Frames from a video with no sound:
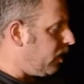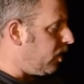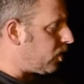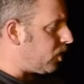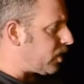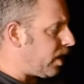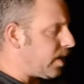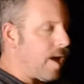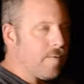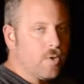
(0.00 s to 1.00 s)
This goes down
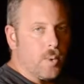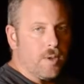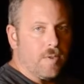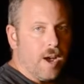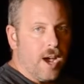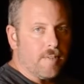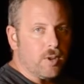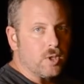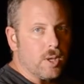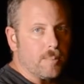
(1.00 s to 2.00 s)
to f3.5
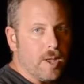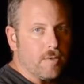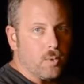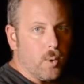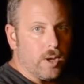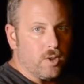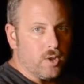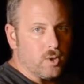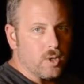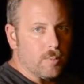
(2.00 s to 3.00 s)
and goes up to
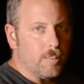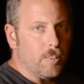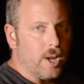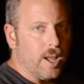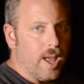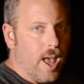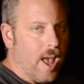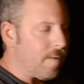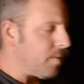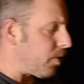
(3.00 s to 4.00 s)
f22. So I'm going to put it
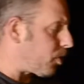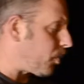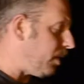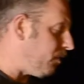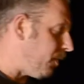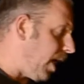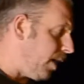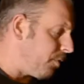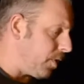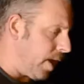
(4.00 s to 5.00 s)

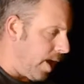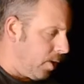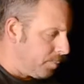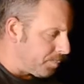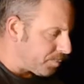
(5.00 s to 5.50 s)
f3.5 for now.